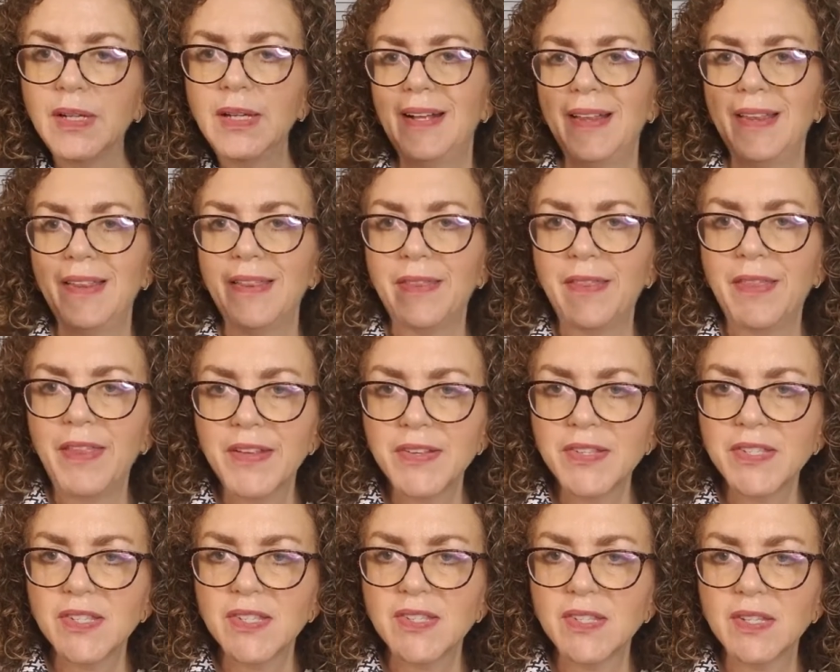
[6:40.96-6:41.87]

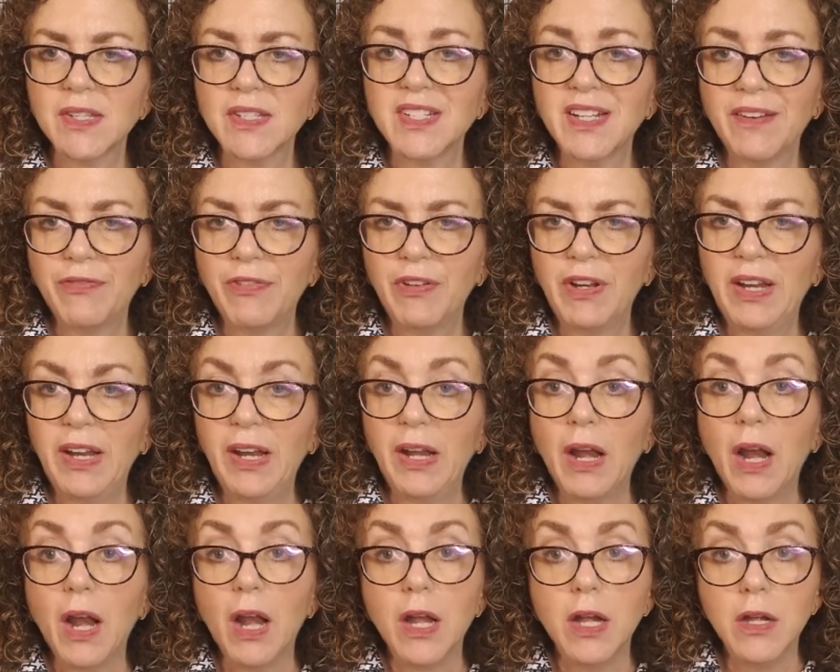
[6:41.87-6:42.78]
This is a definite
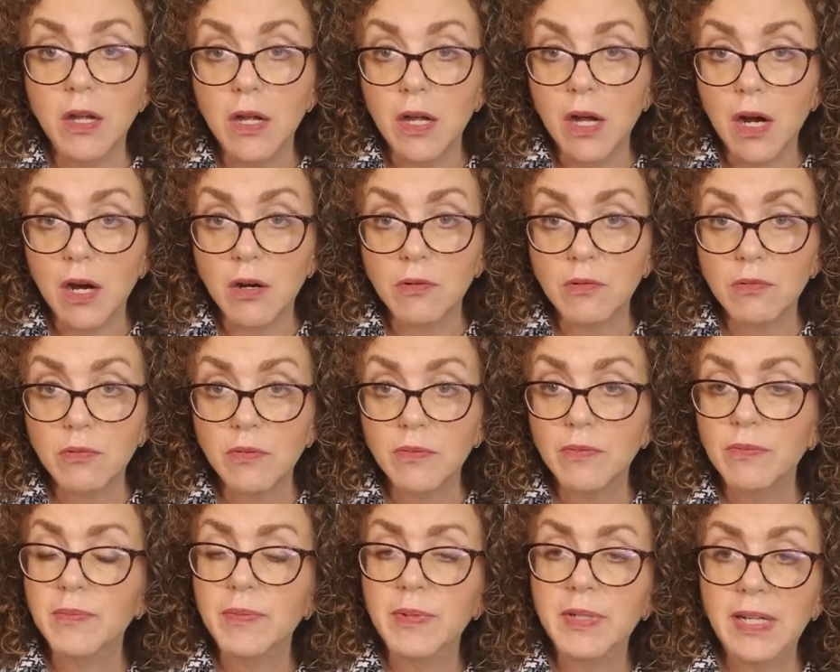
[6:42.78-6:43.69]
no,
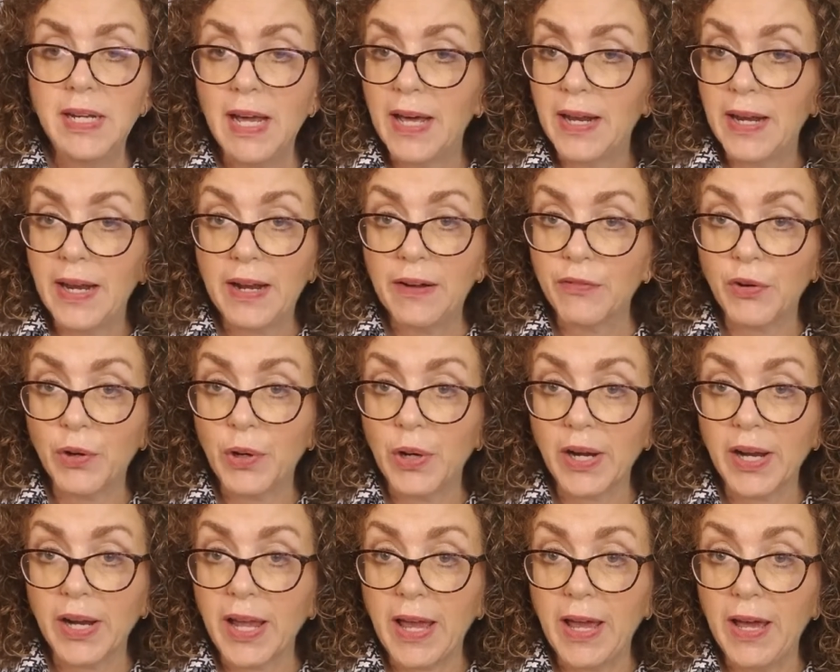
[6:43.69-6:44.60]
not ever
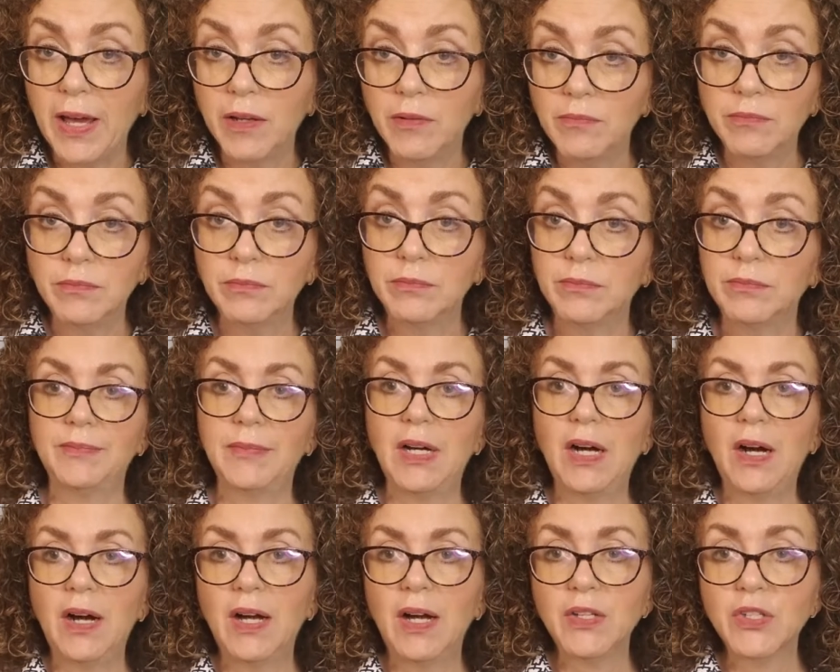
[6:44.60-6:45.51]
again.
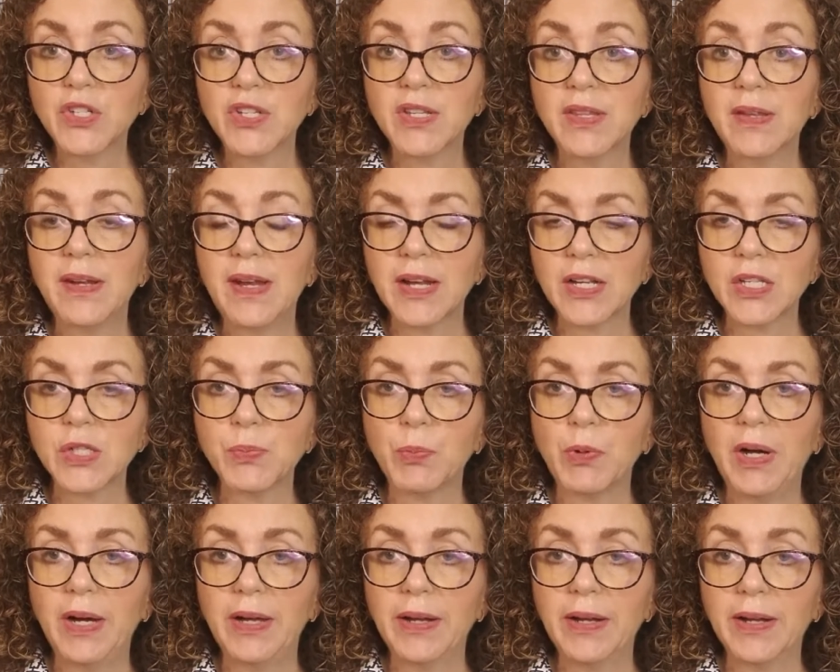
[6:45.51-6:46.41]
On to the next
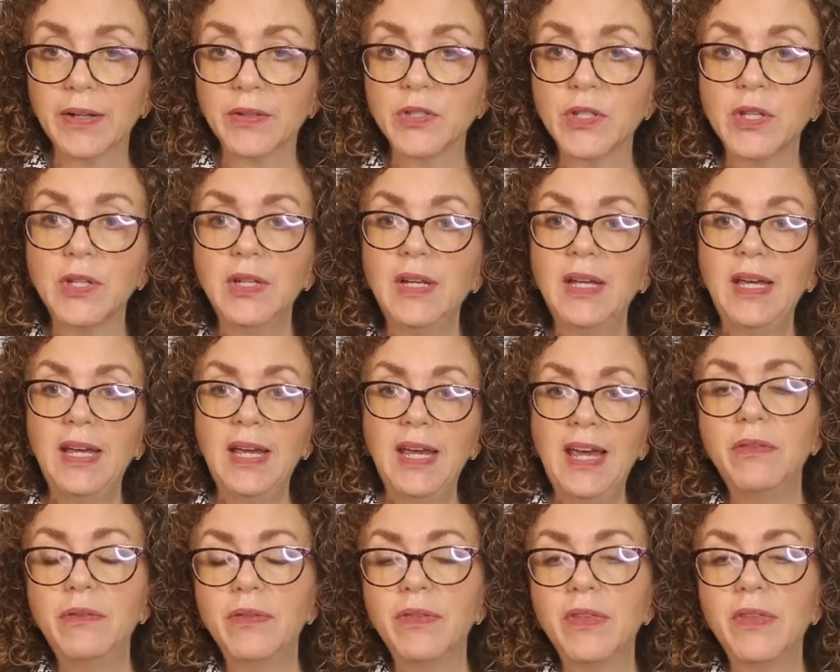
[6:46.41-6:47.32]
product.
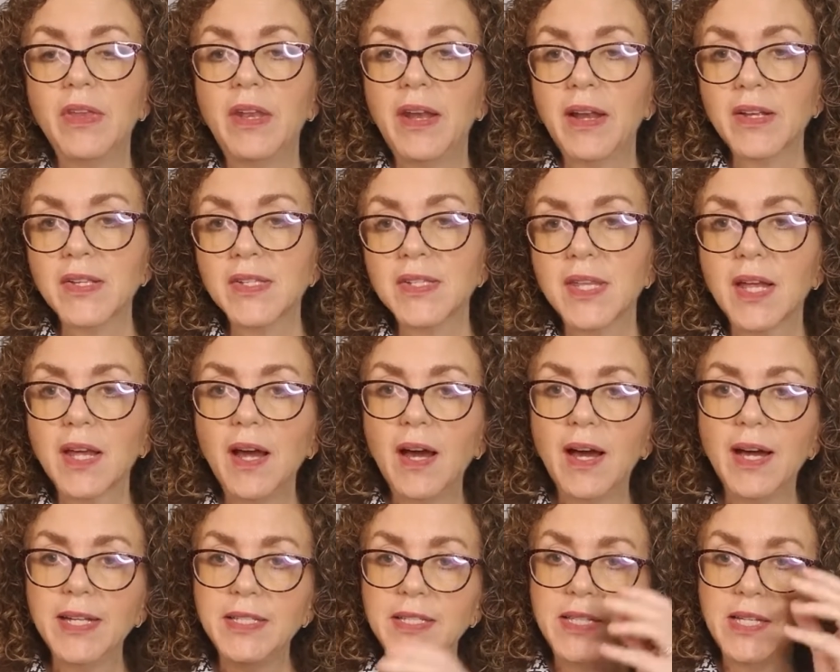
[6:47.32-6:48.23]
The next thing
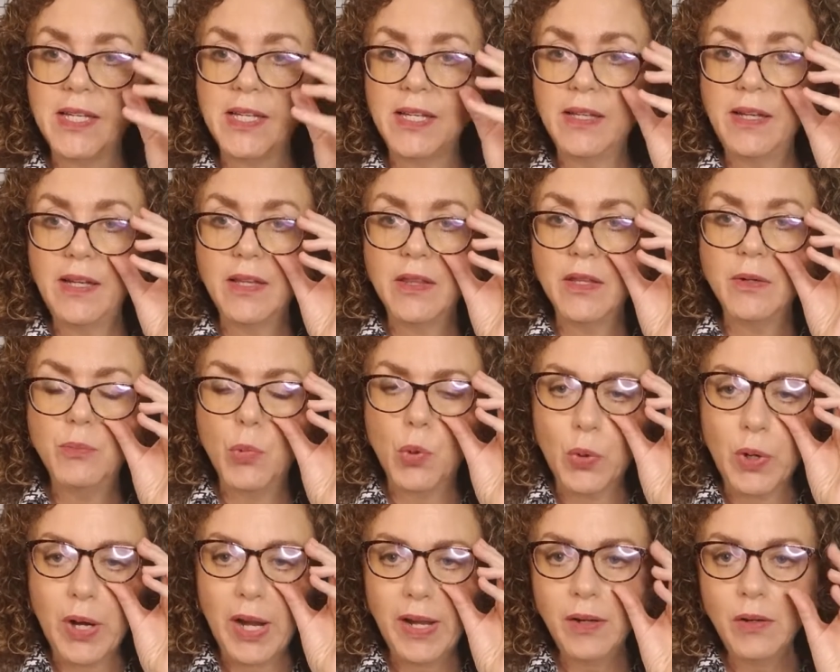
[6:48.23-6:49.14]
I did in the
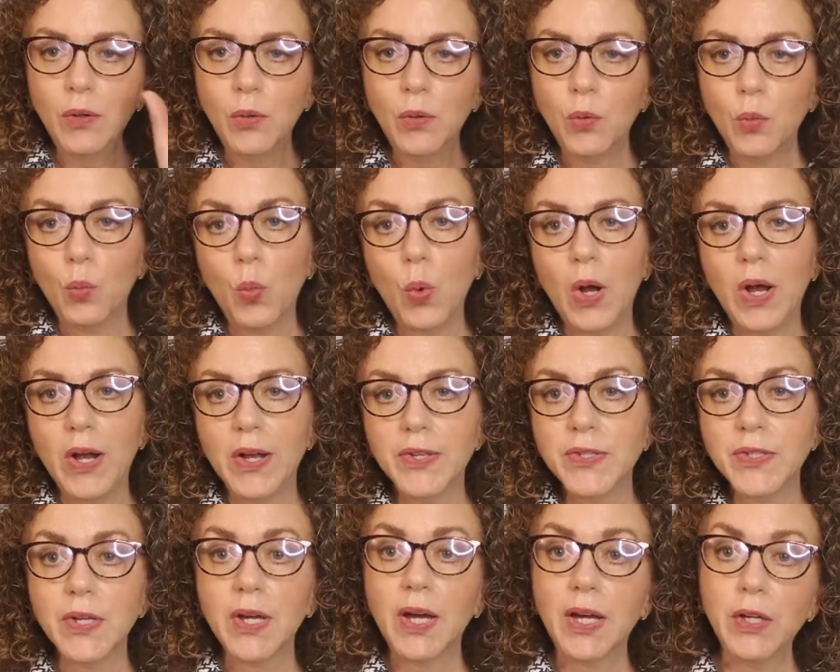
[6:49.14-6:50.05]
morning
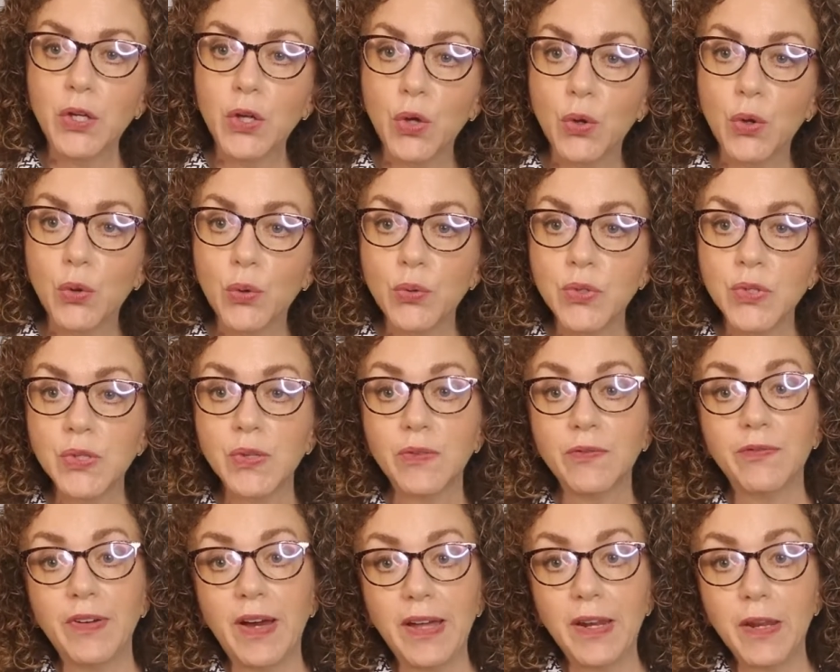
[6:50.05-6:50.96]
was I used
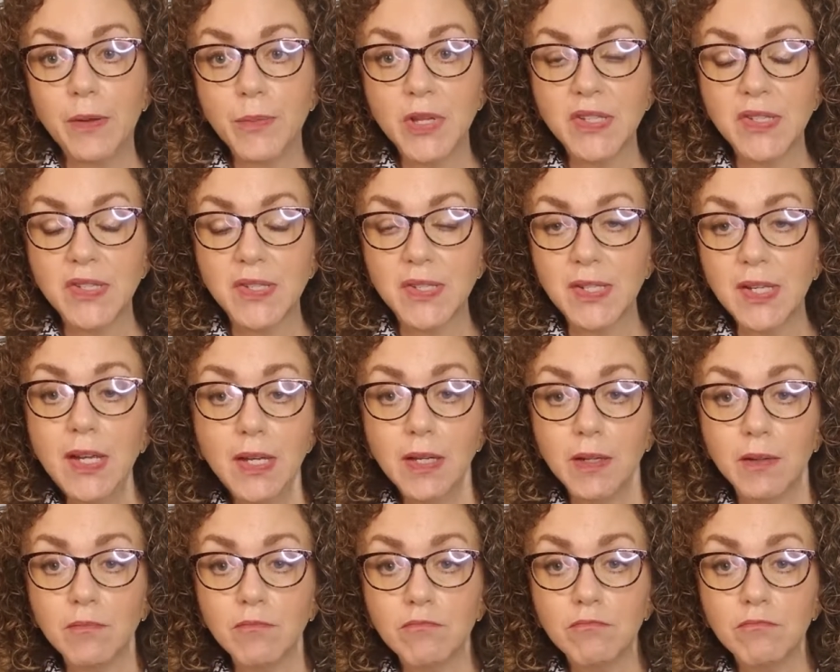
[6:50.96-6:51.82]
vitamin C,